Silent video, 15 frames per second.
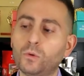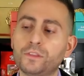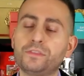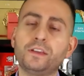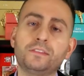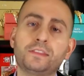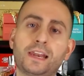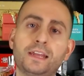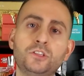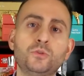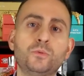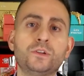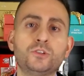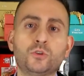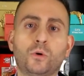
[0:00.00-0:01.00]
one thing that I
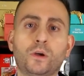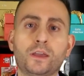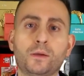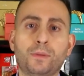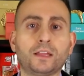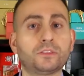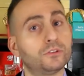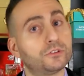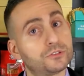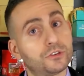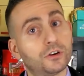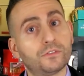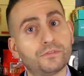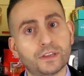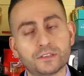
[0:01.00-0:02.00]
do enjoy about their
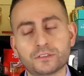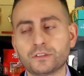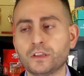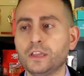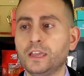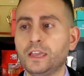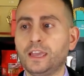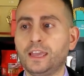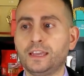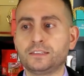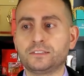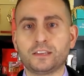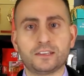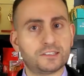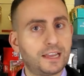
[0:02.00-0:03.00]
service
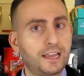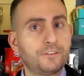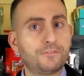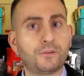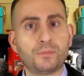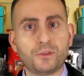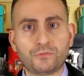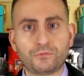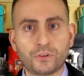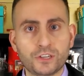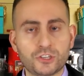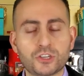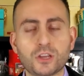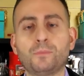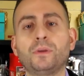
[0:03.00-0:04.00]
is aside from the free
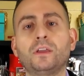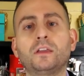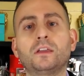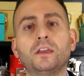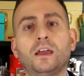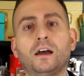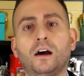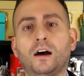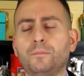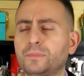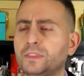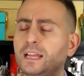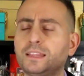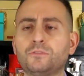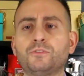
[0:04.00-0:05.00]
shipping, uh,
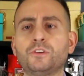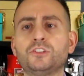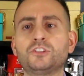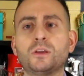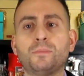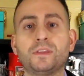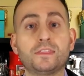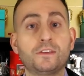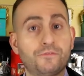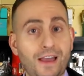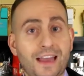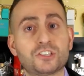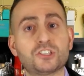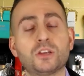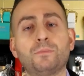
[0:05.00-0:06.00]
not the free shipping, the
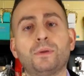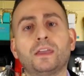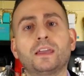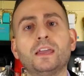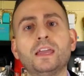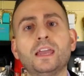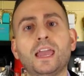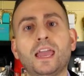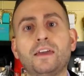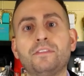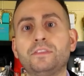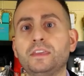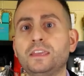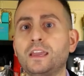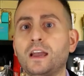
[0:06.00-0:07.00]
fast shipping
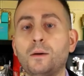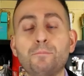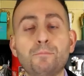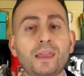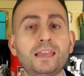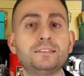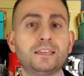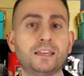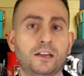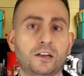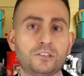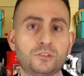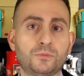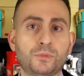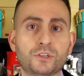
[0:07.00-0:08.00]
and the amazing
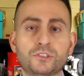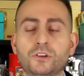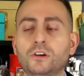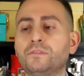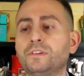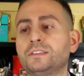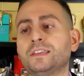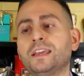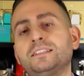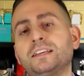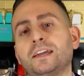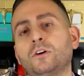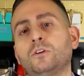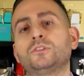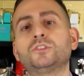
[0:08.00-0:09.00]
customer customer service is
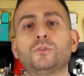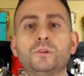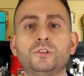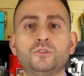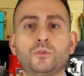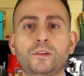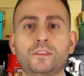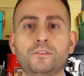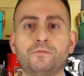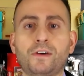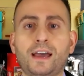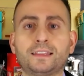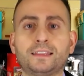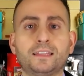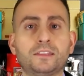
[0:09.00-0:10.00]
I also enjoy the
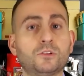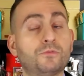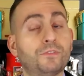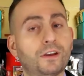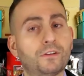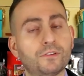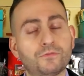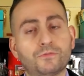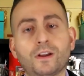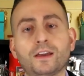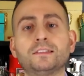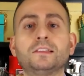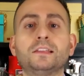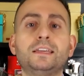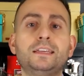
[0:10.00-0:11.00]
fact that they're very
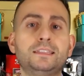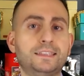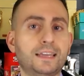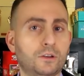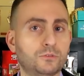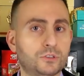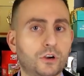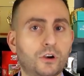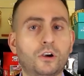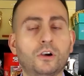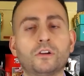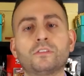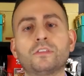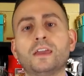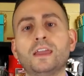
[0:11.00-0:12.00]
friendly, down to
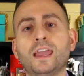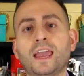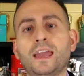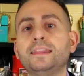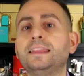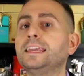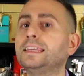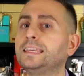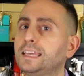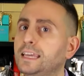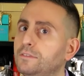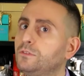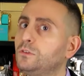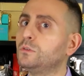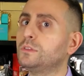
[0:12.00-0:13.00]
earth, and they
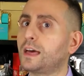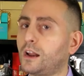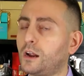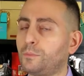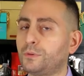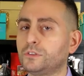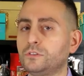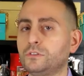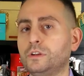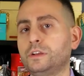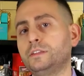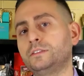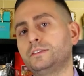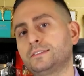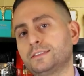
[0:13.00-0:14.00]
give you that
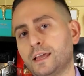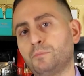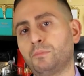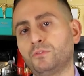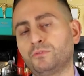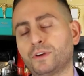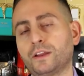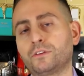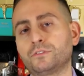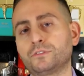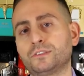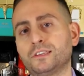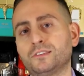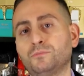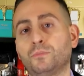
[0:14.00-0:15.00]
opportunity to sample
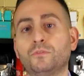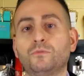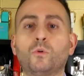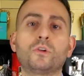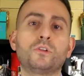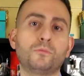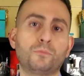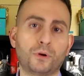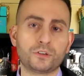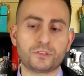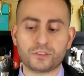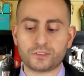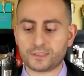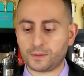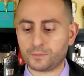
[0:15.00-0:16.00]
fragrances before you
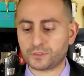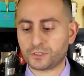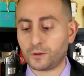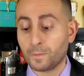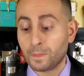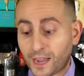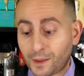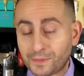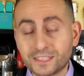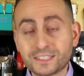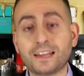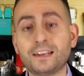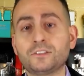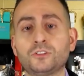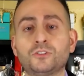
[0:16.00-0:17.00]
purchase them. So I'm
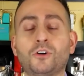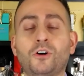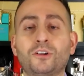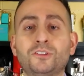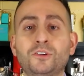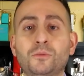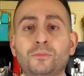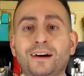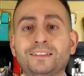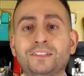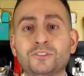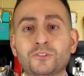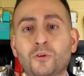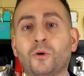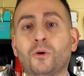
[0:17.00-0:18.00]
excited to talk to you about
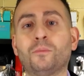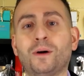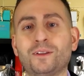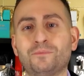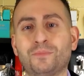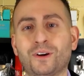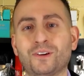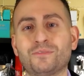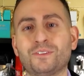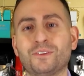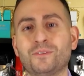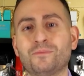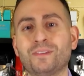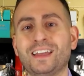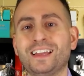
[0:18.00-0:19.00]
this Gourmand
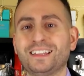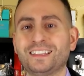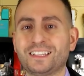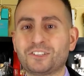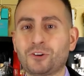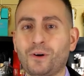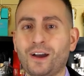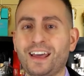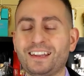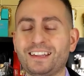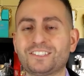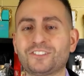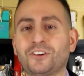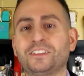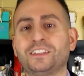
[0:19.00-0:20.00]
perfume. Let's go ahead and
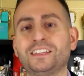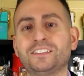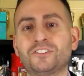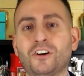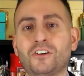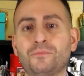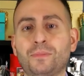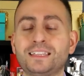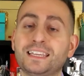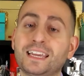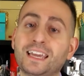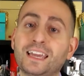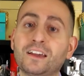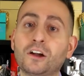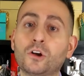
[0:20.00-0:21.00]
start things off by
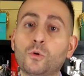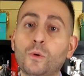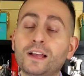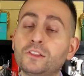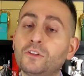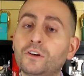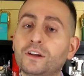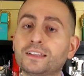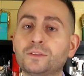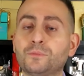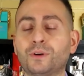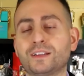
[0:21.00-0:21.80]
taking a quick look at the